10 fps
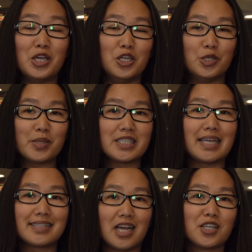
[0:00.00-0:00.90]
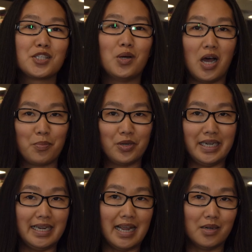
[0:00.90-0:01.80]
Uber does also operate
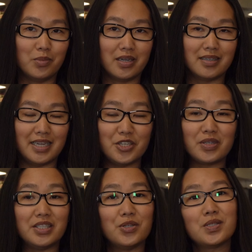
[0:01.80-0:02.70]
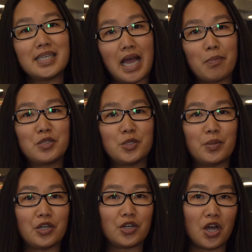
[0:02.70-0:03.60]
in Edinburgh, and you can use the app to
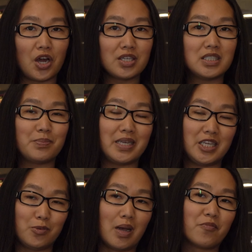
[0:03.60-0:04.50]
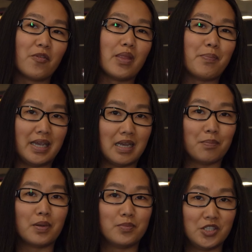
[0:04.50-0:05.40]
book a car to pick you up from the pickup
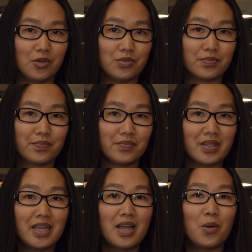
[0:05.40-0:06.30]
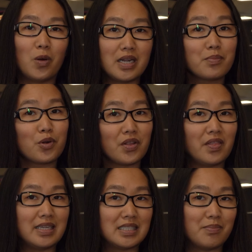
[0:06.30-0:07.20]
zone. One important
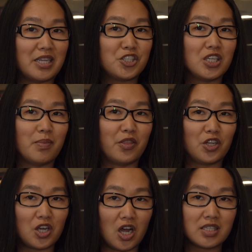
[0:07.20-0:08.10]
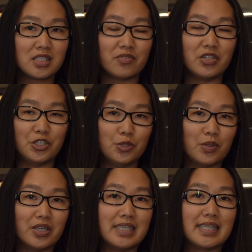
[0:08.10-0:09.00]
thing to mention about the cost of an
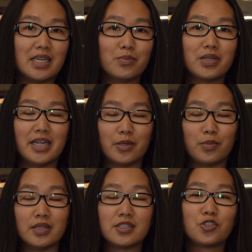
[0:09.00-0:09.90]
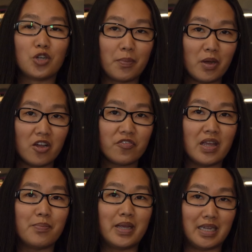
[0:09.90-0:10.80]
Uber is Edinburgh Airport's drop-off
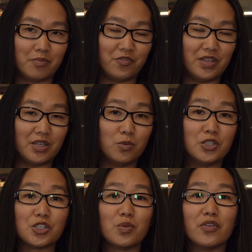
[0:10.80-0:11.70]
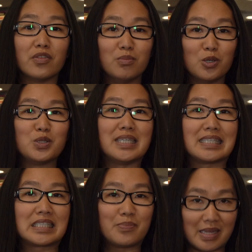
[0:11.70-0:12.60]
and pickup fee, which is one of the most
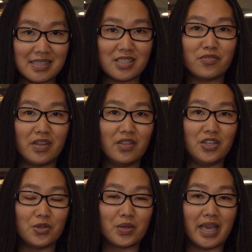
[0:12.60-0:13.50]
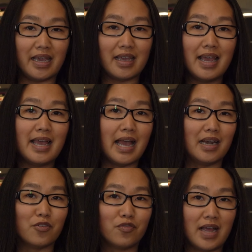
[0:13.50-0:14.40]
expensive in the UK, at
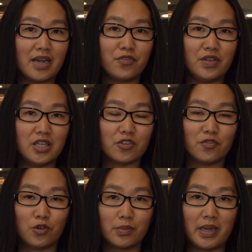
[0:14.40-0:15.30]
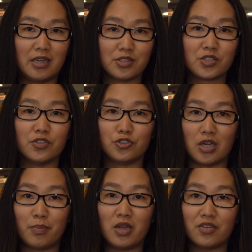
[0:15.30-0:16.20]
a flat fee of £4 for
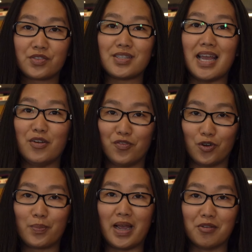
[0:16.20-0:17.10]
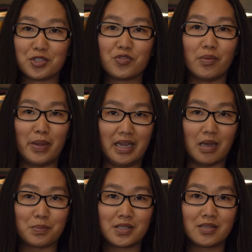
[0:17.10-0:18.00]
drop-offs and £4 for
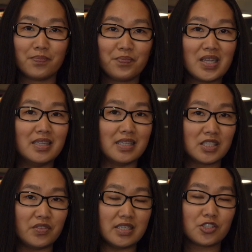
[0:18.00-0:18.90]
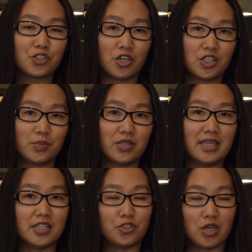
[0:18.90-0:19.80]
pickups. This fee is chargeable
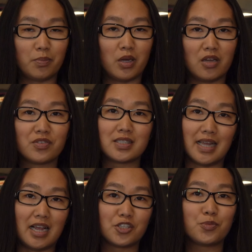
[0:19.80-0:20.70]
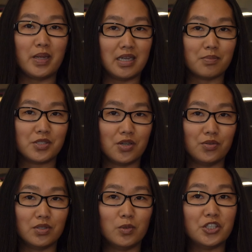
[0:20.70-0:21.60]
in the drop-off/pickup zone,
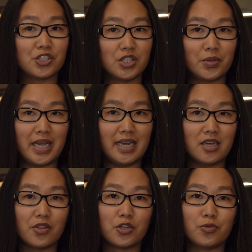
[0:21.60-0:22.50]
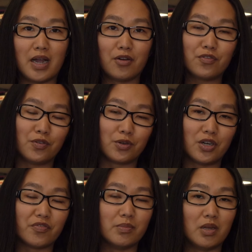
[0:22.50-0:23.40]
which is located on the ground floor
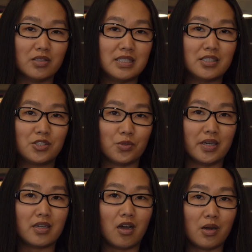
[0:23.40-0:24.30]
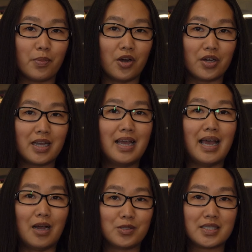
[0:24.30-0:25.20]
of the multi-storey car park
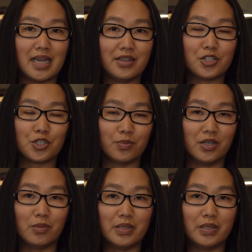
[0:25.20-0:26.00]
outside the terminal